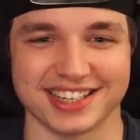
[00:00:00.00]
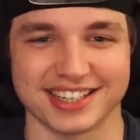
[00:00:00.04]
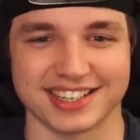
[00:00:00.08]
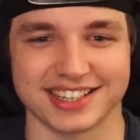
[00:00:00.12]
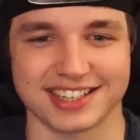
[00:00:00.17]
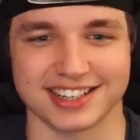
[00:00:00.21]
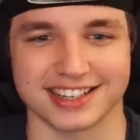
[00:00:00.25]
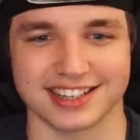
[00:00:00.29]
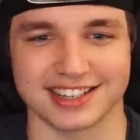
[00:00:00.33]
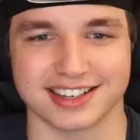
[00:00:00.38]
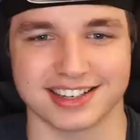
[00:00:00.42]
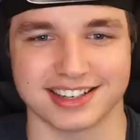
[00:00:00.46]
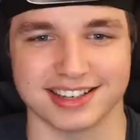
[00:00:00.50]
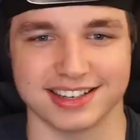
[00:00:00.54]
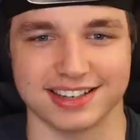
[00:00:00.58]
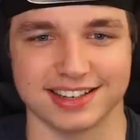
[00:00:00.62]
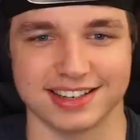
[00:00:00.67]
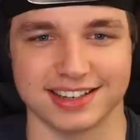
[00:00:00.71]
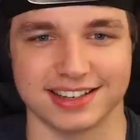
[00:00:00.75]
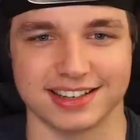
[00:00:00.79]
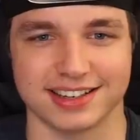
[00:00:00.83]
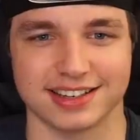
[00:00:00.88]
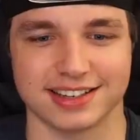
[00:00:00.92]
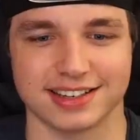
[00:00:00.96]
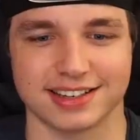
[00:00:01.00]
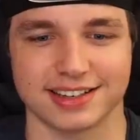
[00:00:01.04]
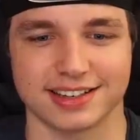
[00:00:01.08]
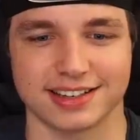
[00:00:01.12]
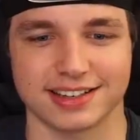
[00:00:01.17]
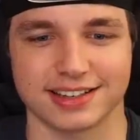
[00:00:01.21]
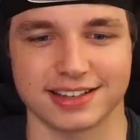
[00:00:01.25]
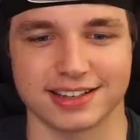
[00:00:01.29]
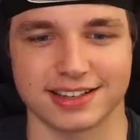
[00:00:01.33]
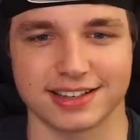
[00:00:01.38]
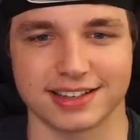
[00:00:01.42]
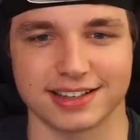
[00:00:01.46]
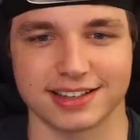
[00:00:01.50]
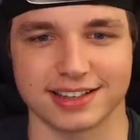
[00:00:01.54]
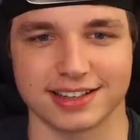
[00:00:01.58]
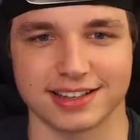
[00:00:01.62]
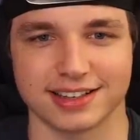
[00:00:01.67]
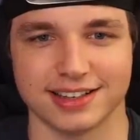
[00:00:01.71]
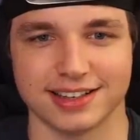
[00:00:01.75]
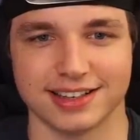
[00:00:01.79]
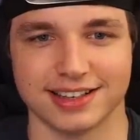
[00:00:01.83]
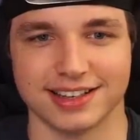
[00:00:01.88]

Nobody speaks.